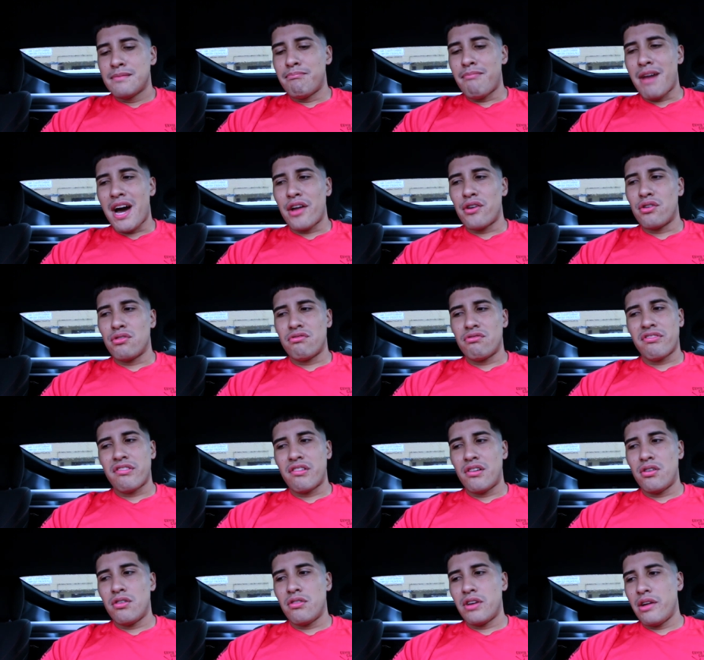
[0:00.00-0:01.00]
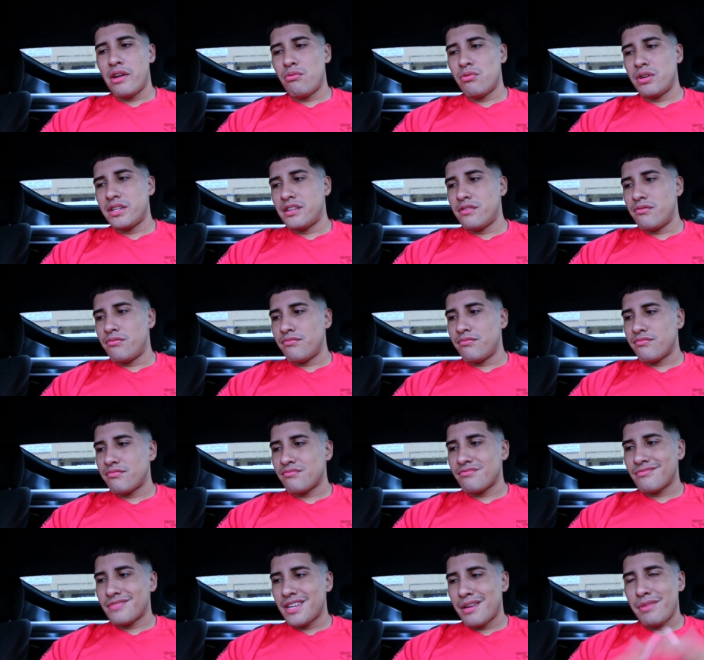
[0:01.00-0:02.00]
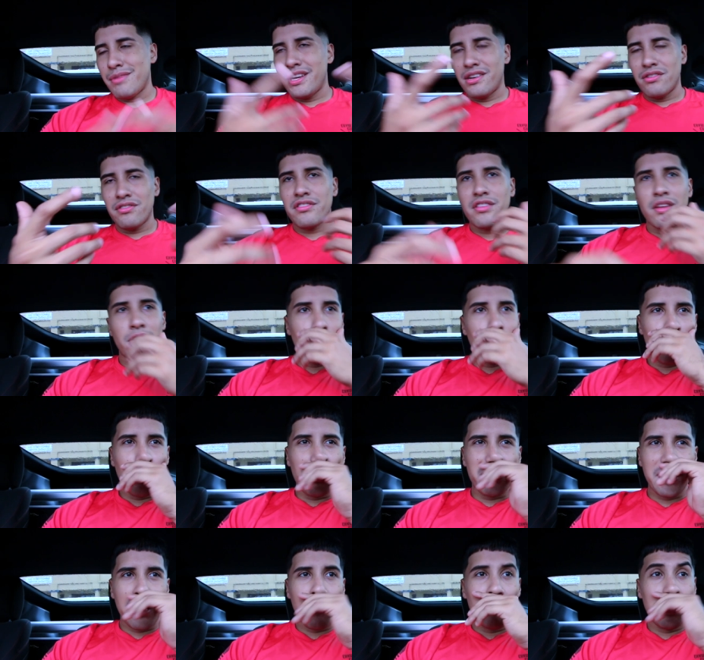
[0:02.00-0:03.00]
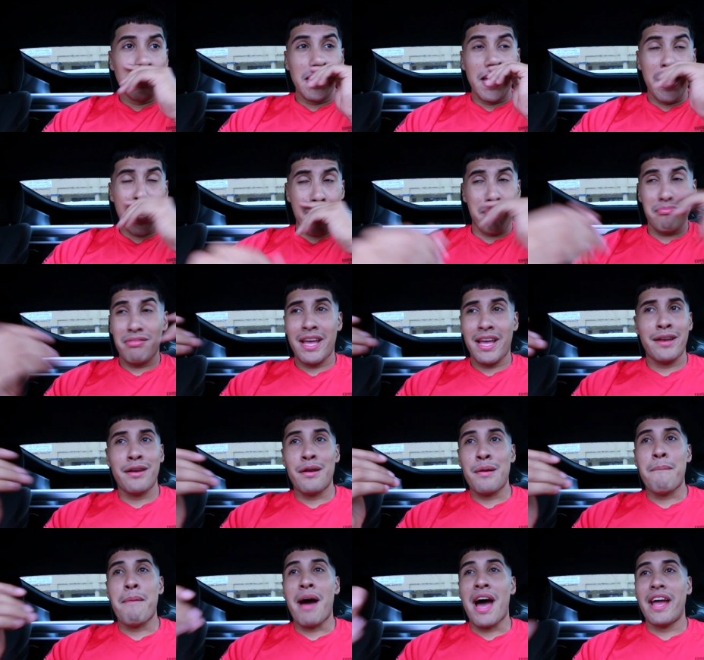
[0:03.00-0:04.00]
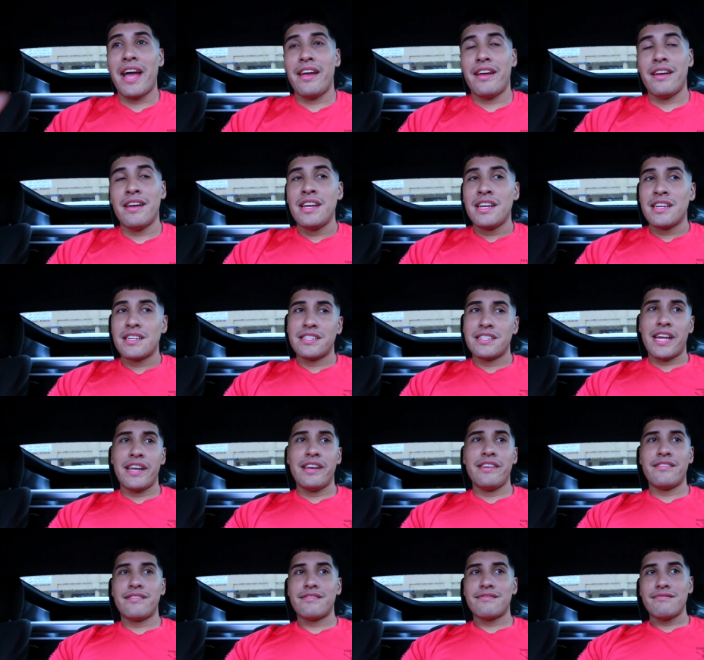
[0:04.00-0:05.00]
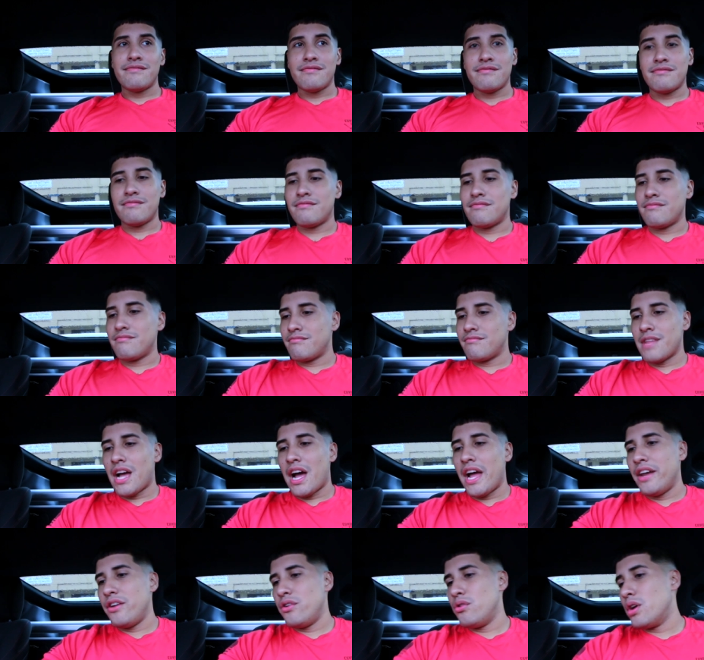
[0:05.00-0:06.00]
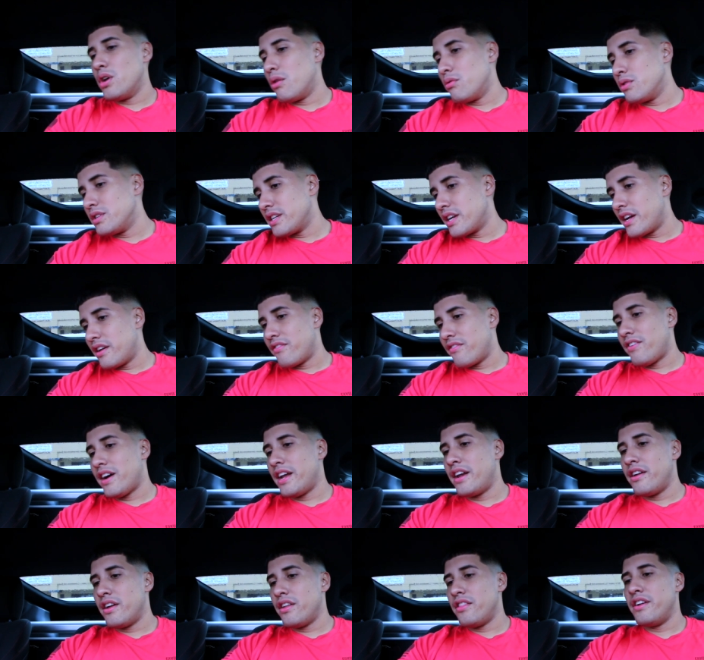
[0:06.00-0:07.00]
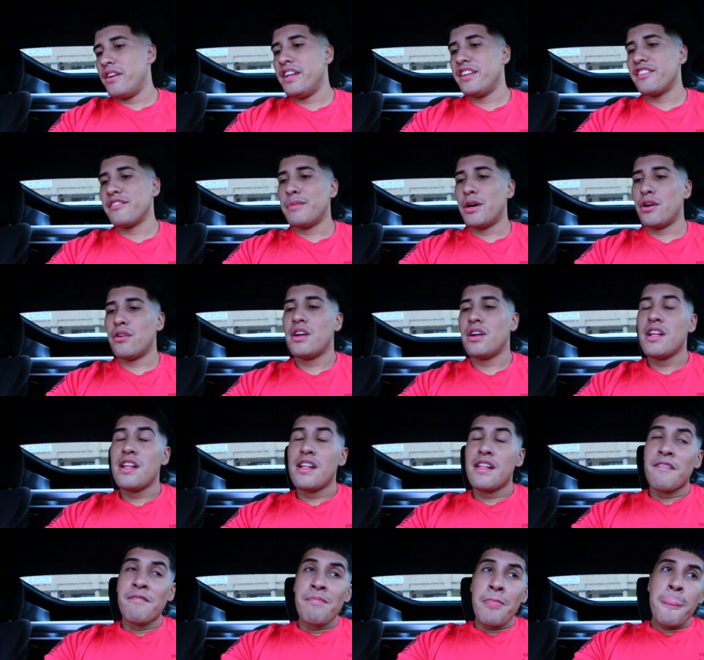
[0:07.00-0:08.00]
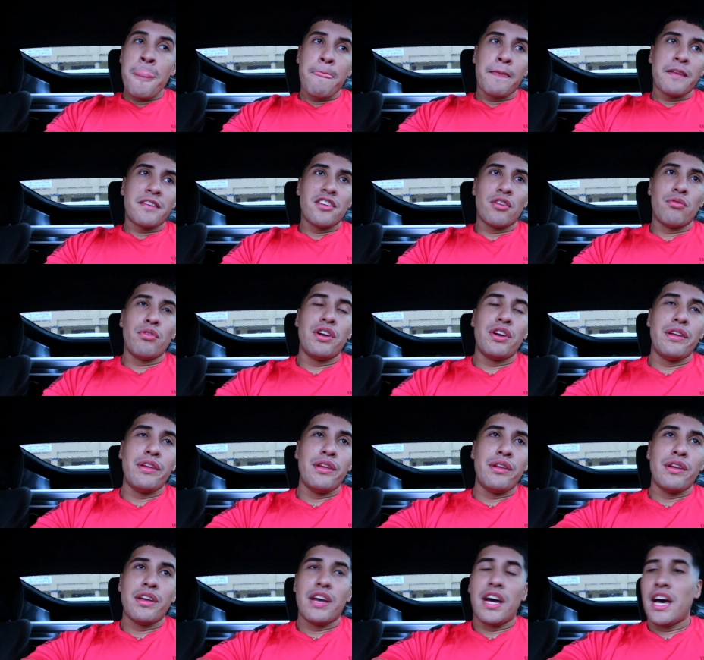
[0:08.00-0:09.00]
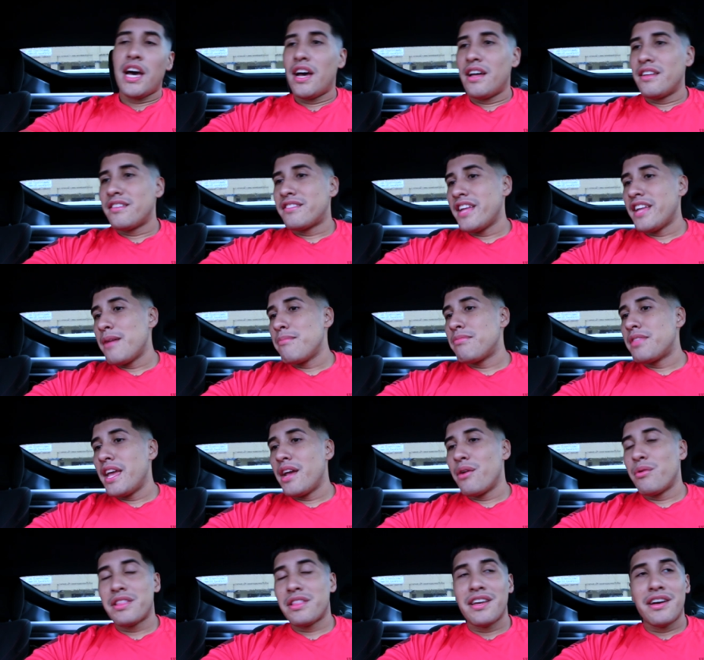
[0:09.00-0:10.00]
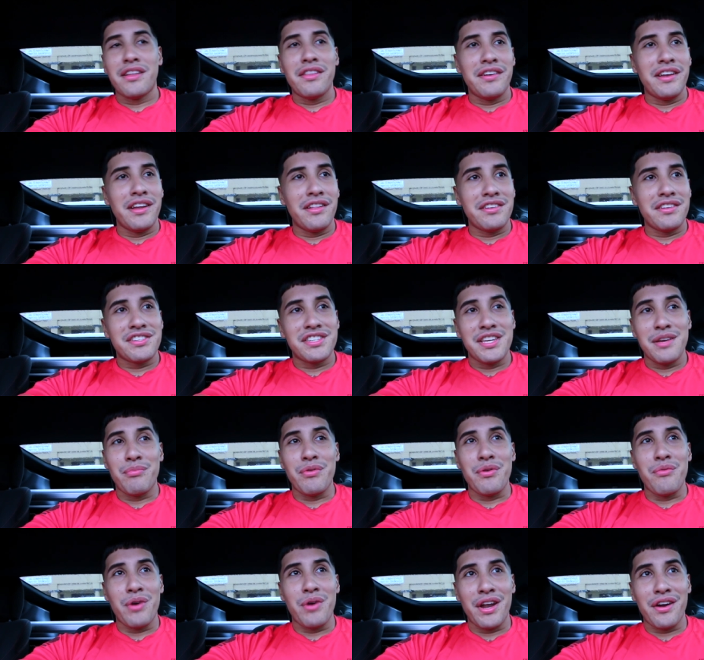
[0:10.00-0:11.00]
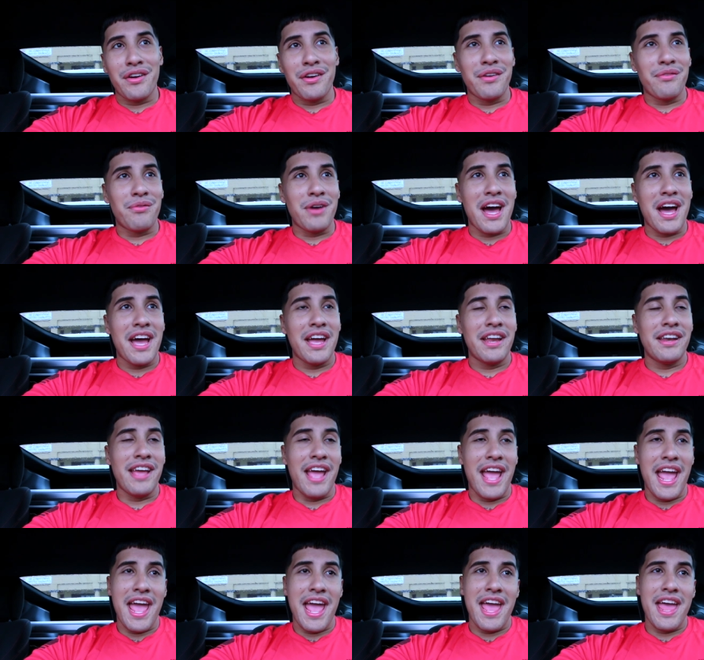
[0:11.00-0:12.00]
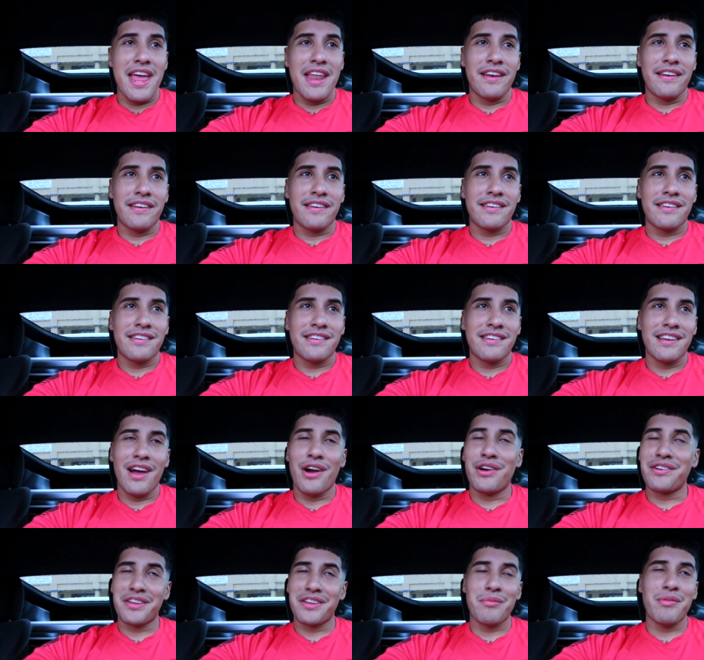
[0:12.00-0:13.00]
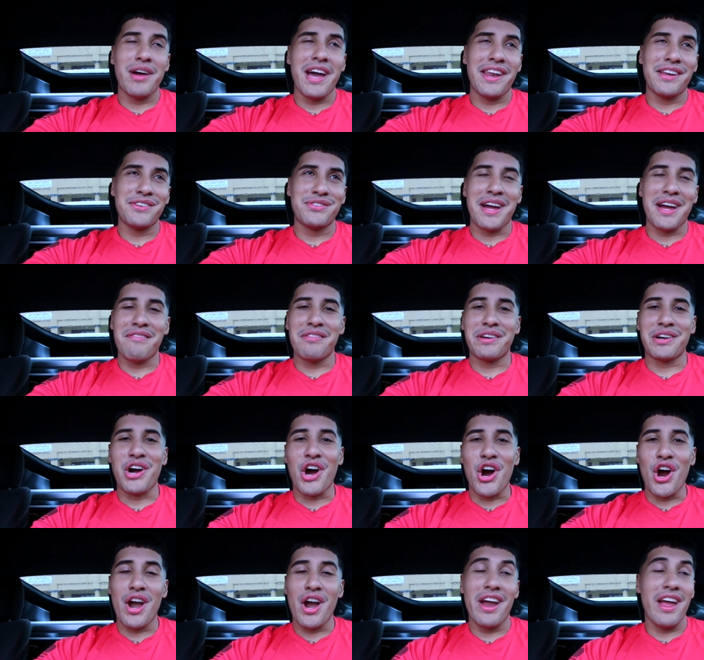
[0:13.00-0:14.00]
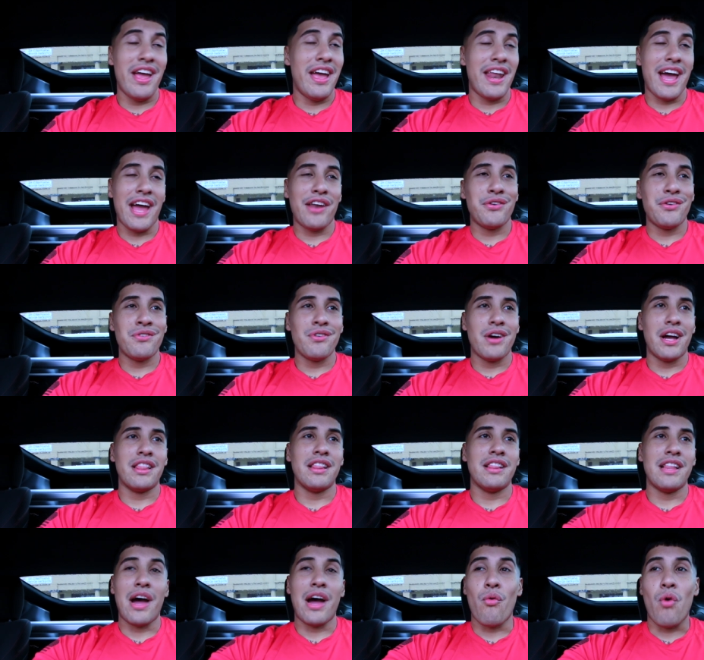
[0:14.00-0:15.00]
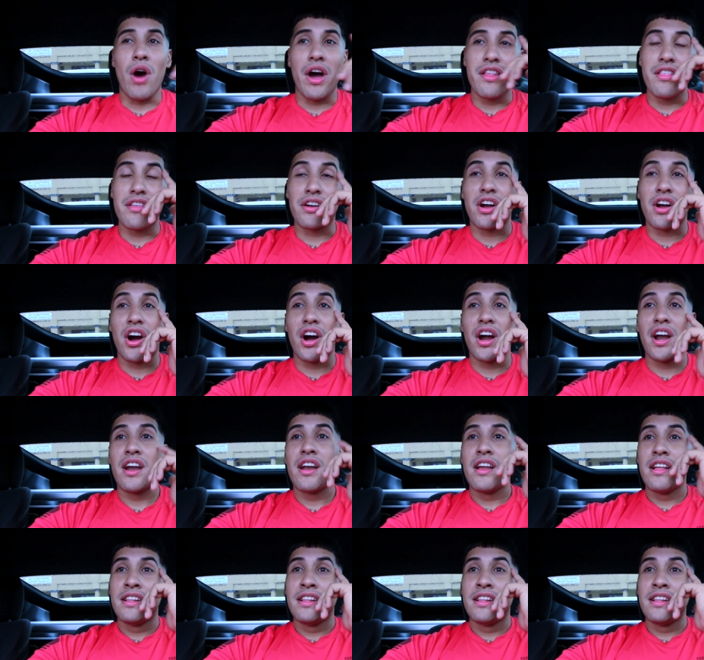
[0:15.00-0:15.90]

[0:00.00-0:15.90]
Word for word: model, so it wasn't I mean, it was still a 370, and I planned to buy it because I, I knew I wasn't gonna find another Nismo. So we, uh, same thing with the other dealership. We went on a ride, and or someone had to drive the car, and I knew I, I wanted the car.